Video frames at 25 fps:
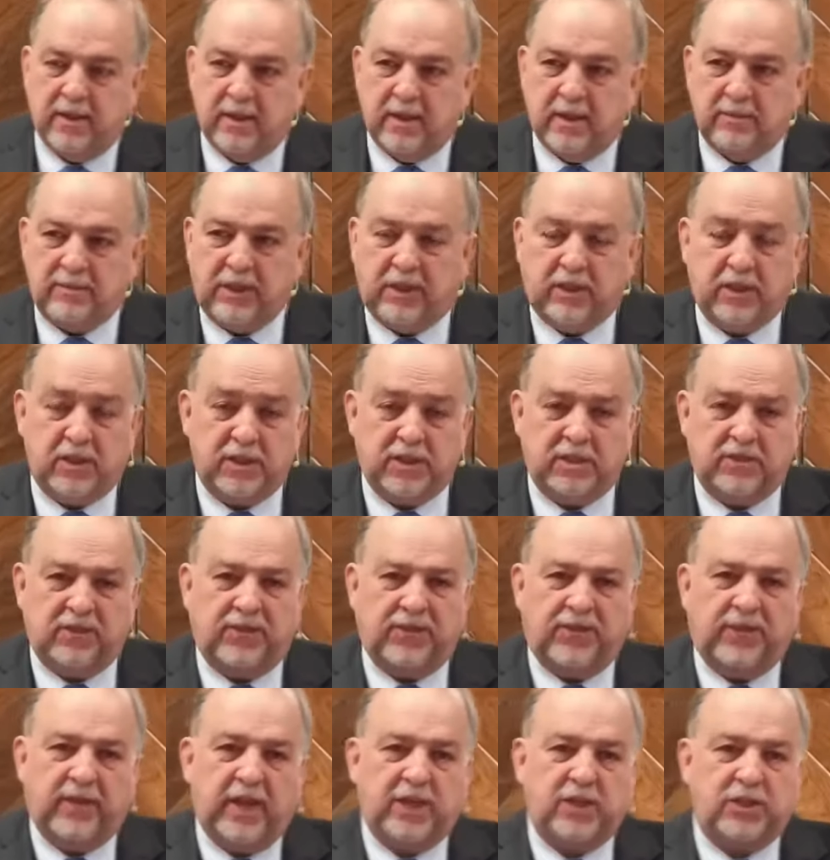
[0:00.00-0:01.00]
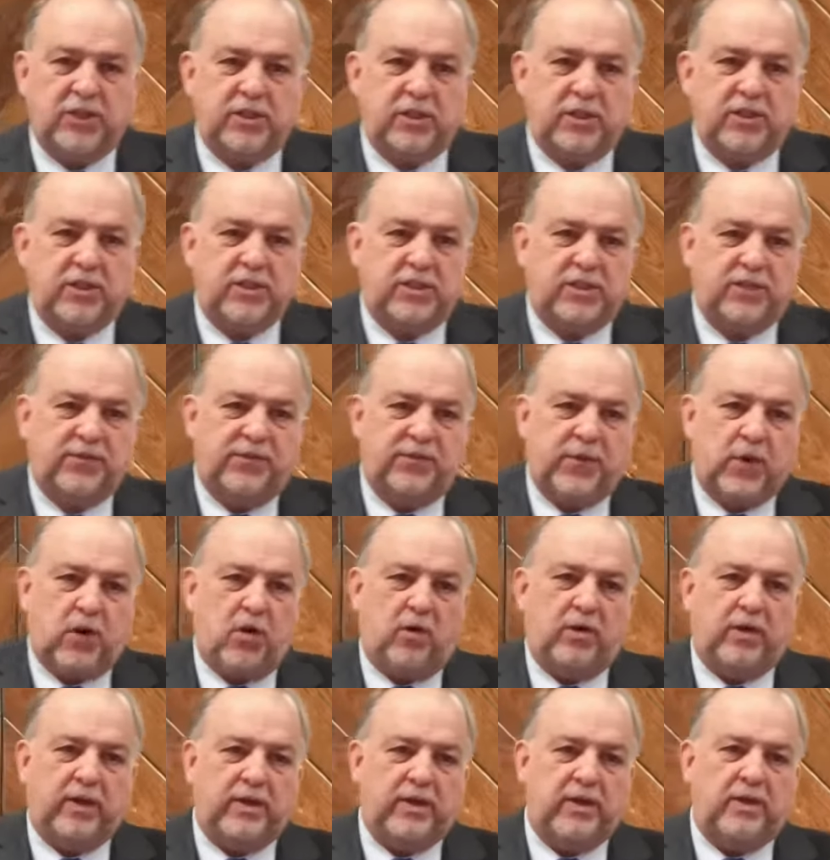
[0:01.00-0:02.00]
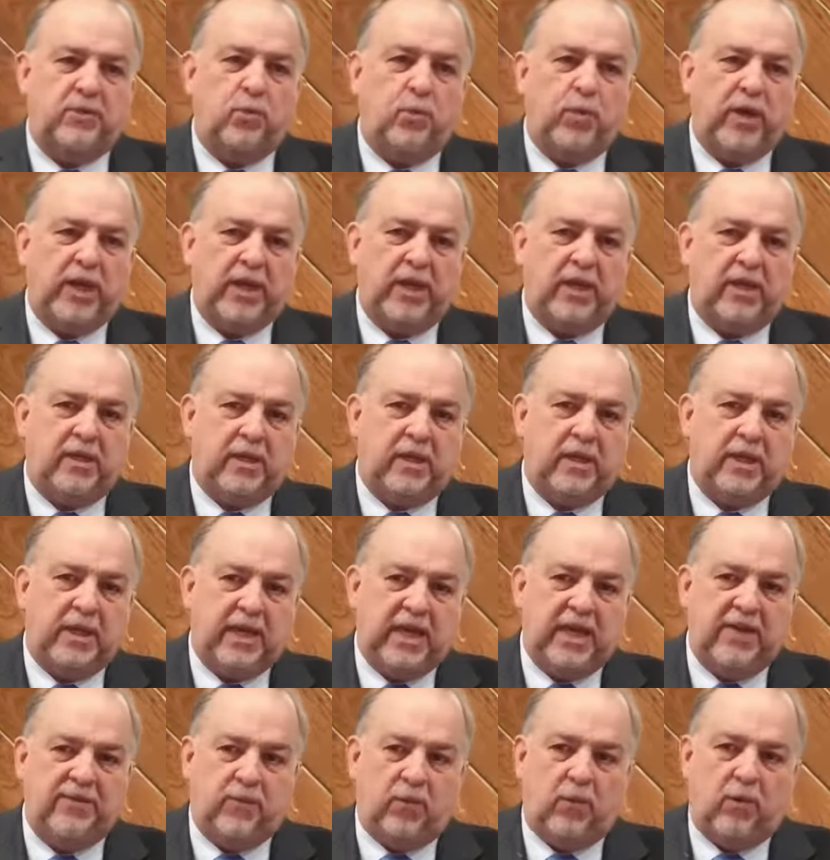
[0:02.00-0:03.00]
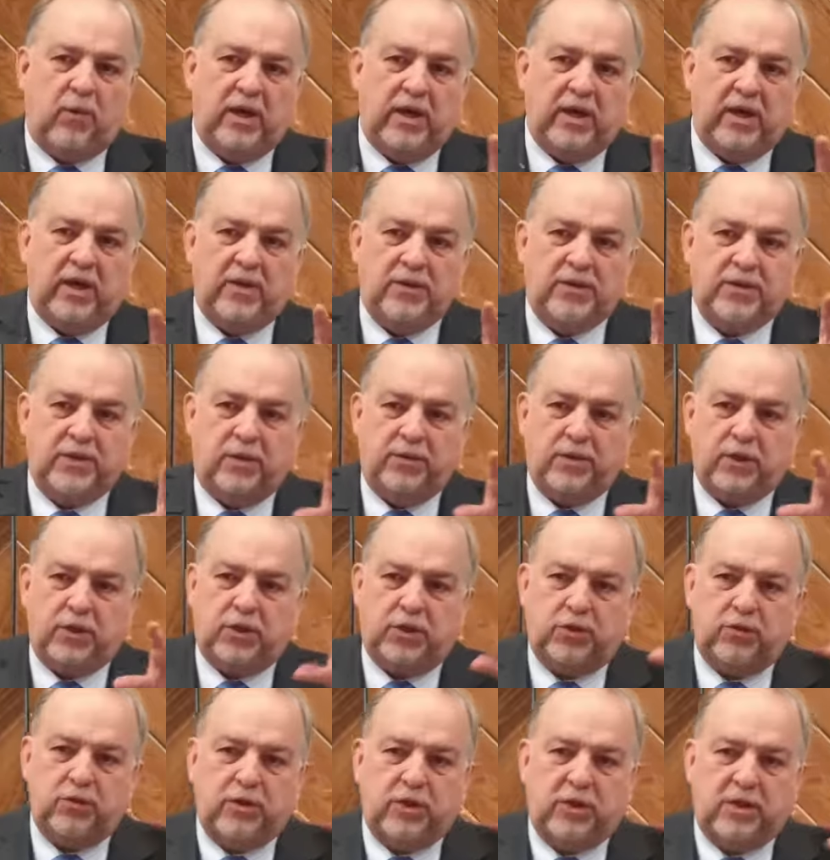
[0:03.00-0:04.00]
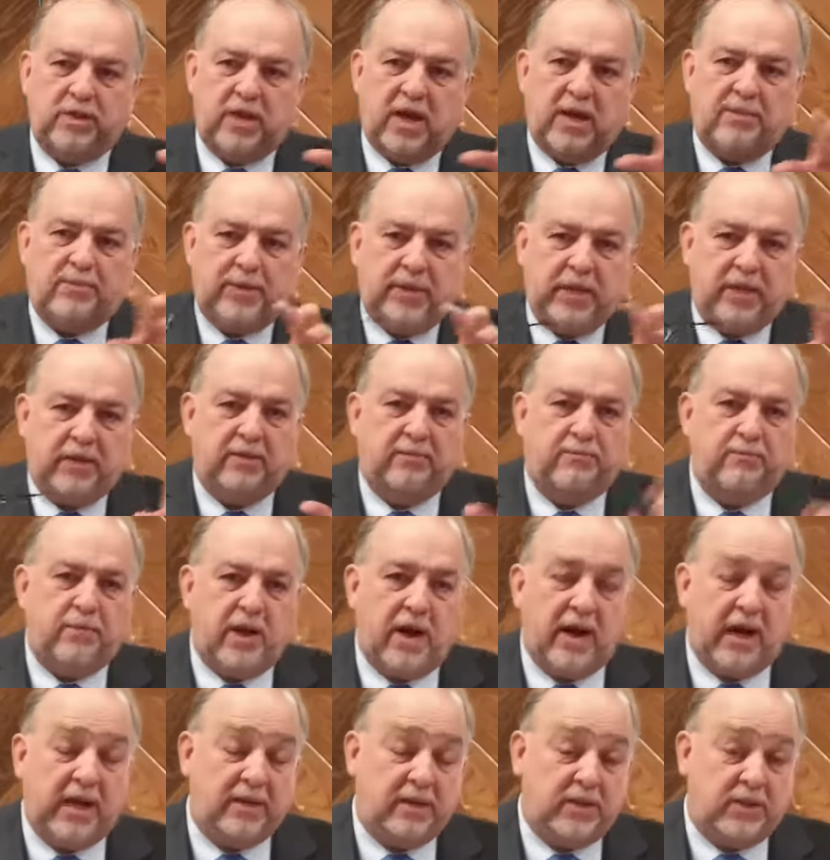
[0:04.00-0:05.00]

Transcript: because the flesh is fallen and wicked and evil, and so the two could not be combined.